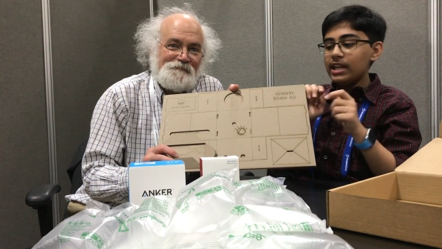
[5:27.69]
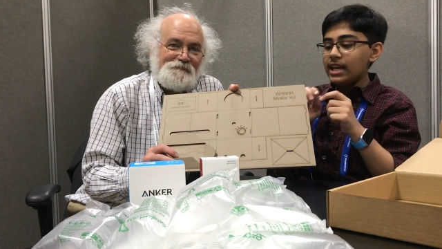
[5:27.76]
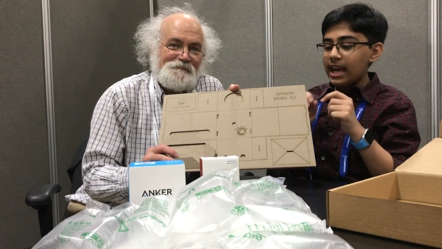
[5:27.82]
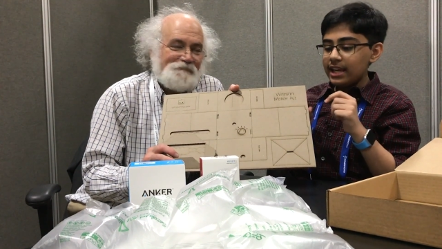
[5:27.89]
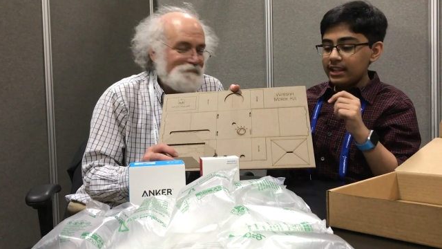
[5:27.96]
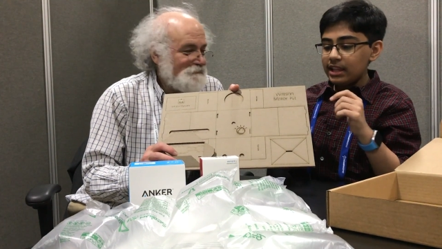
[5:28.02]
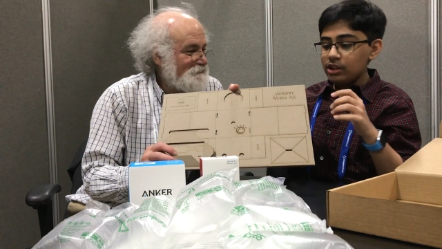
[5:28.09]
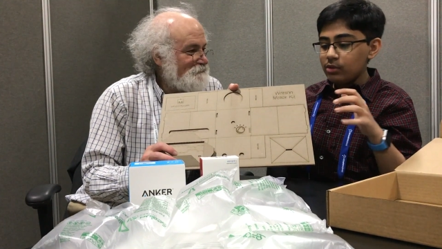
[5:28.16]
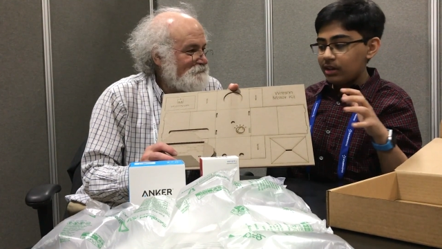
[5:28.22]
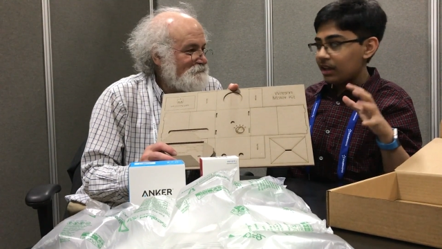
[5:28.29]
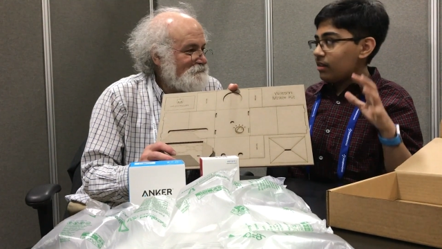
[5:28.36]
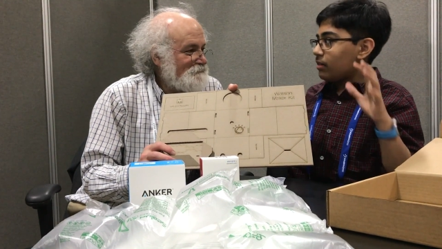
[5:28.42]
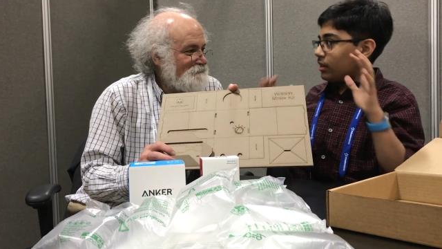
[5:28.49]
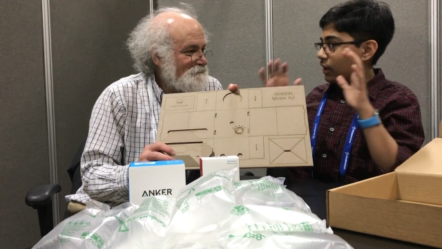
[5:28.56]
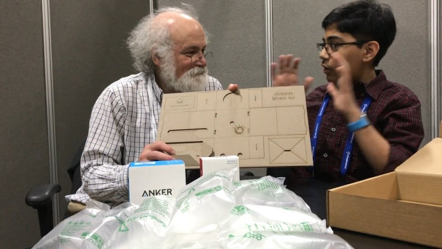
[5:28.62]
Speaker 1: and then you can,
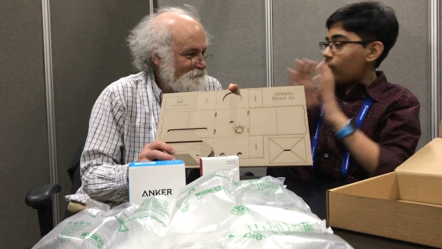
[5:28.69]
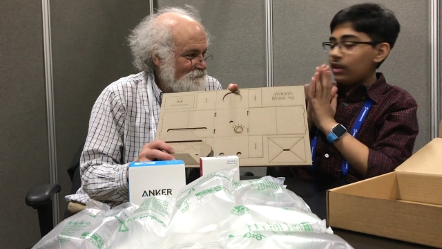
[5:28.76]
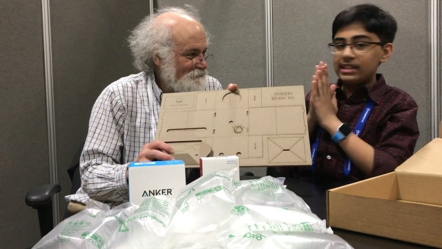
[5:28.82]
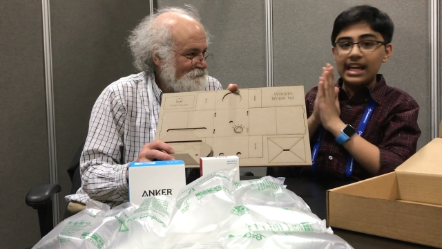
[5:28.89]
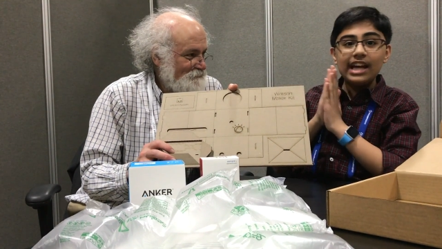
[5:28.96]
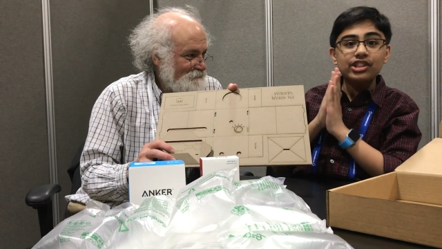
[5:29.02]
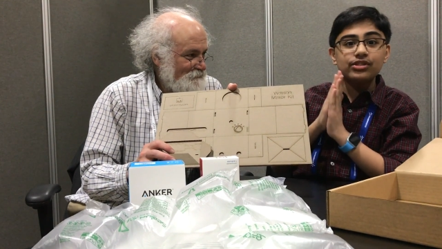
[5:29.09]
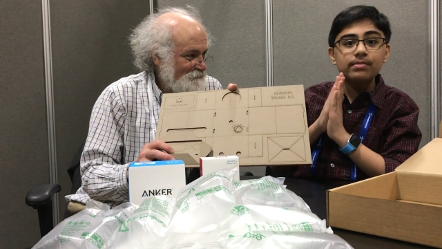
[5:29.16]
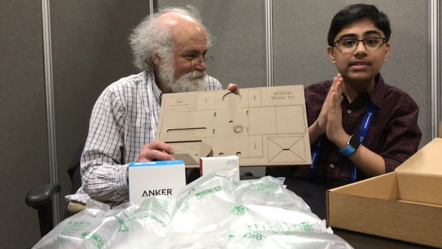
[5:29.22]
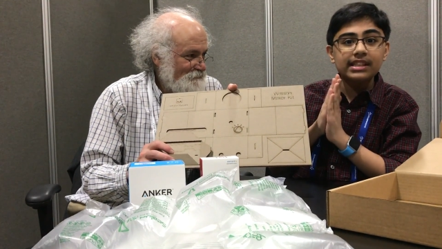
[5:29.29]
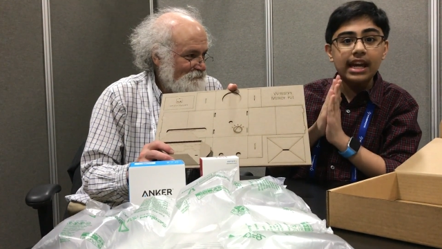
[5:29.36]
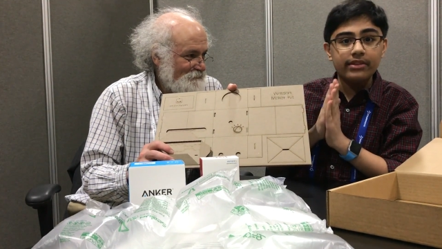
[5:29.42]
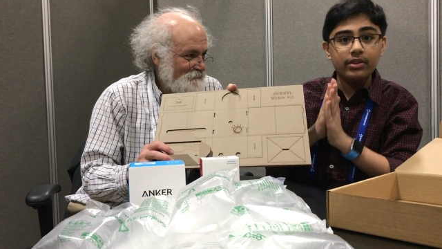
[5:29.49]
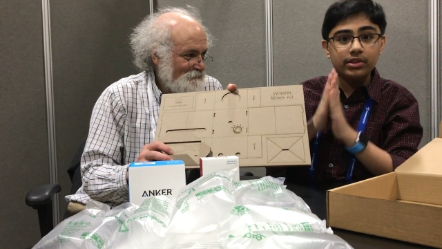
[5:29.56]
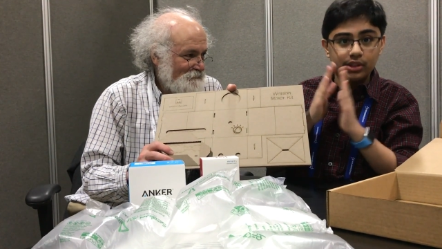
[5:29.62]
you know, attach them
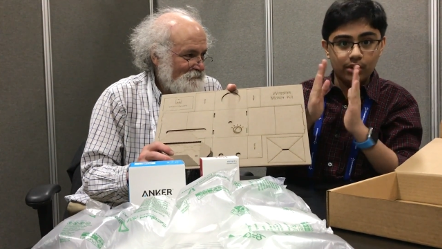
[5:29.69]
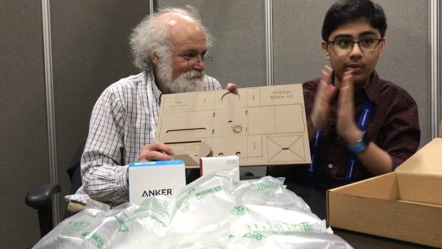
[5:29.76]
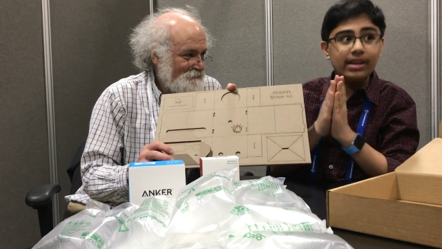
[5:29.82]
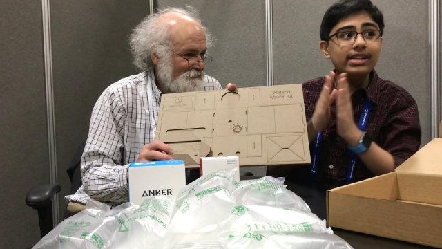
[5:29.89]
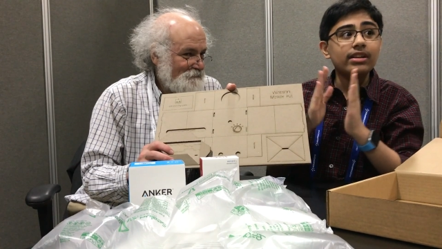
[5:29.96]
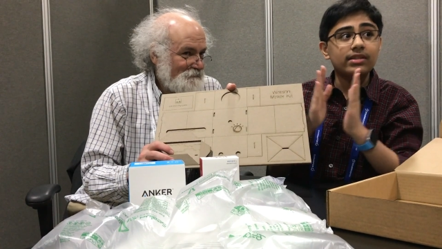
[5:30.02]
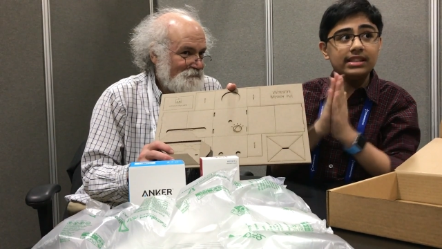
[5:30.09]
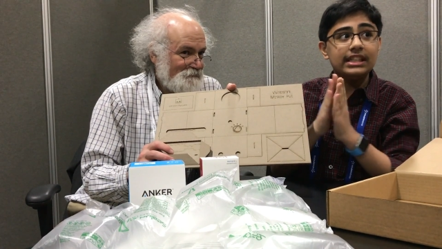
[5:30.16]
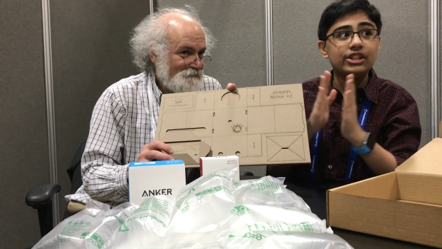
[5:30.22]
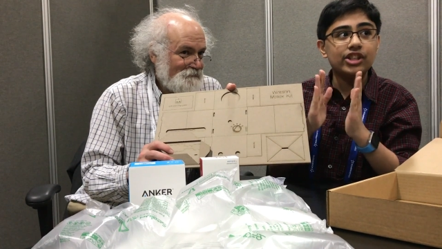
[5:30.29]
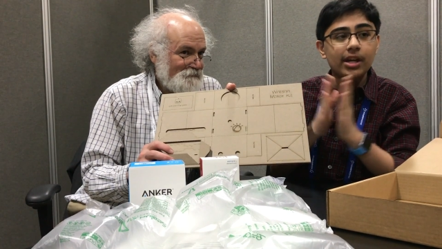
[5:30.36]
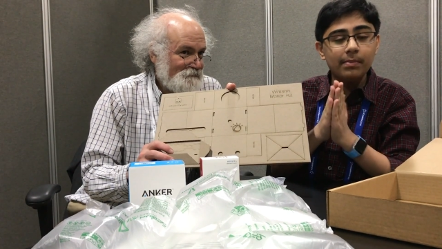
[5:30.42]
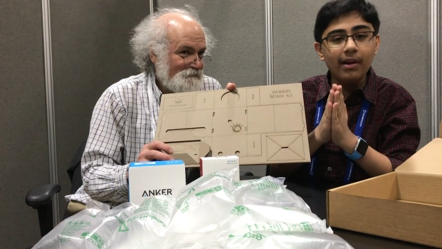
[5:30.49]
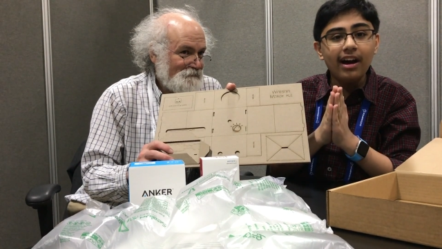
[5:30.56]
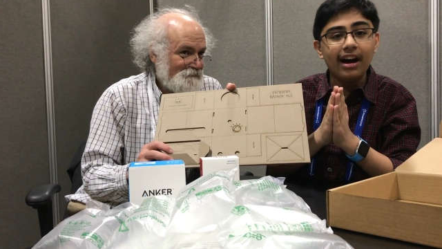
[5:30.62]
together to create your
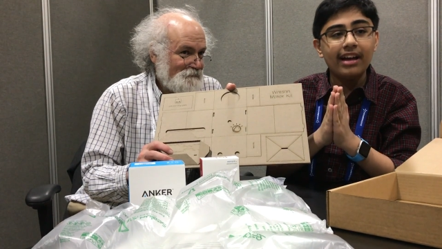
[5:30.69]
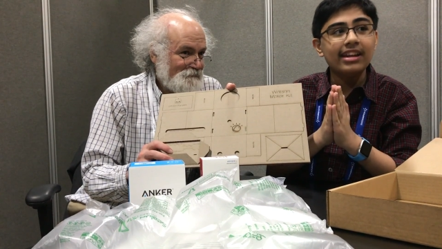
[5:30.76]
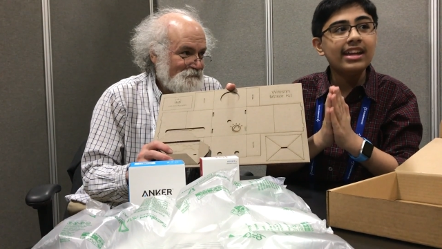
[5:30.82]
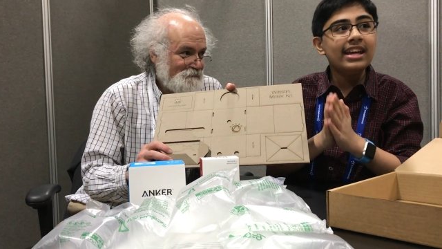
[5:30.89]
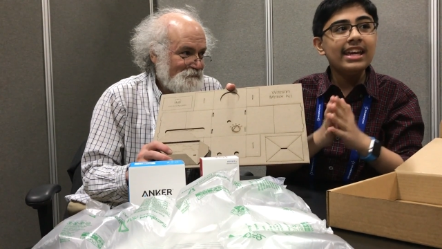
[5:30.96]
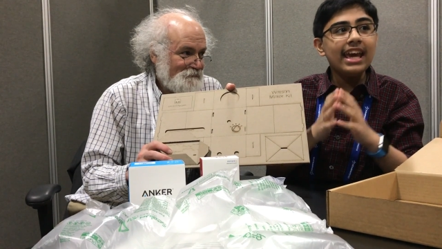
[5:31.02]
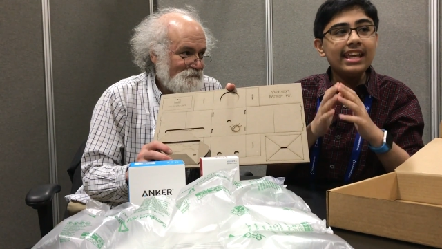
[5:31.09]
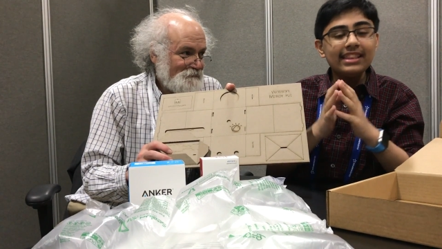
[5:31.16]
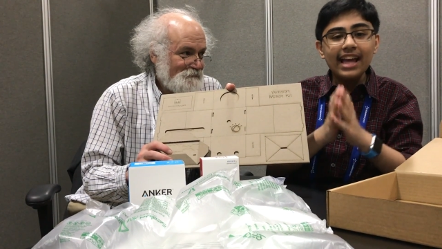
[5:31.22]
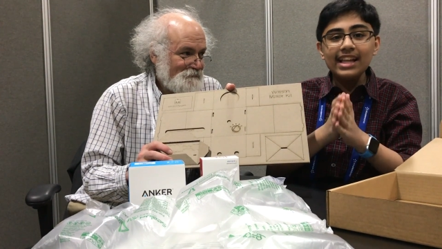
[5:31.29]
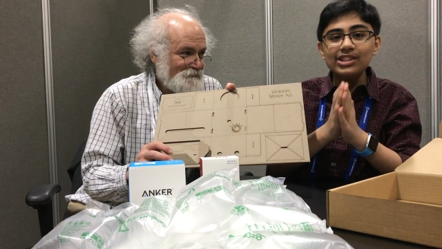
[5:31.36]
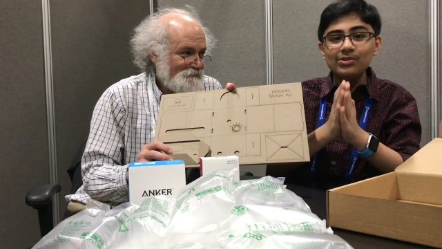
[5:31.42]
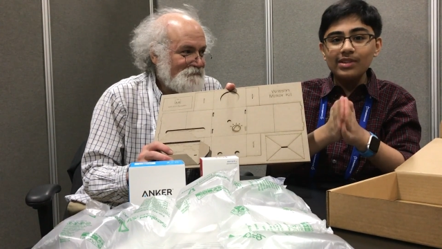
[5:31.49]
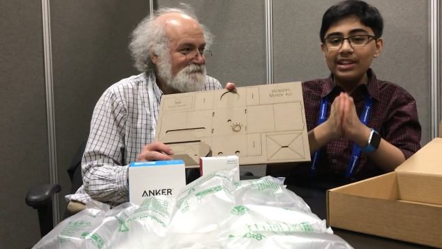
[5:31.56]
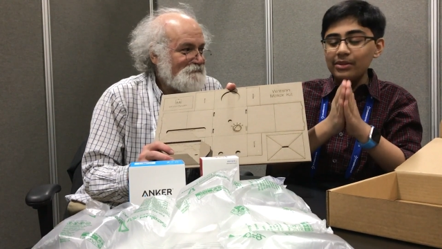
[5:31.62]
TJ Bot. And
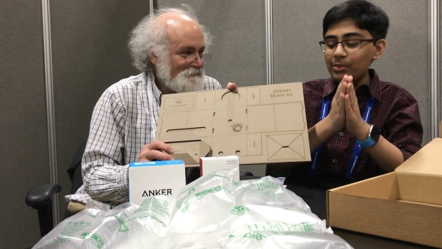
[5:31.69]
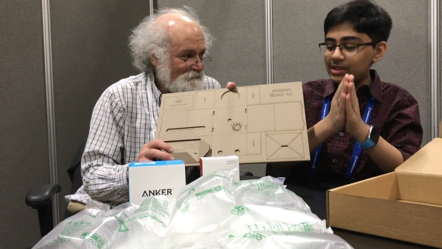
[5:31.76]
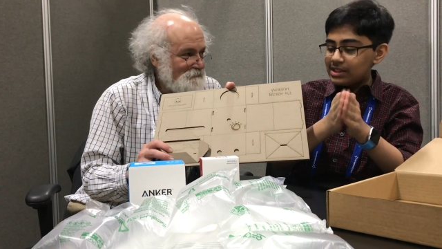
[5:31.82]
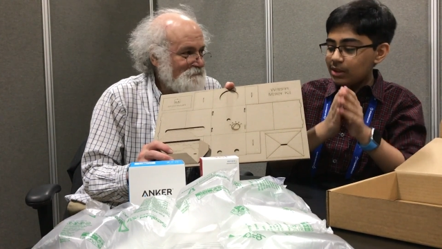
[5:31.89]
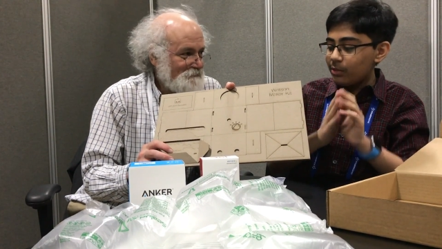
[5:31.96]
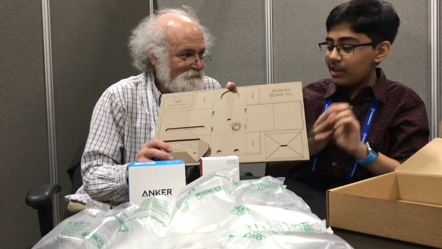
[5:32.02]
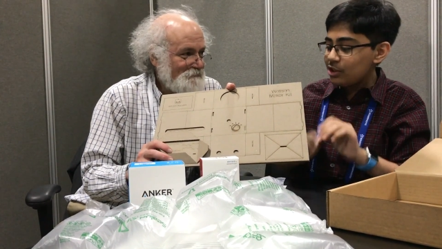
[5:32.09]
that's really what's so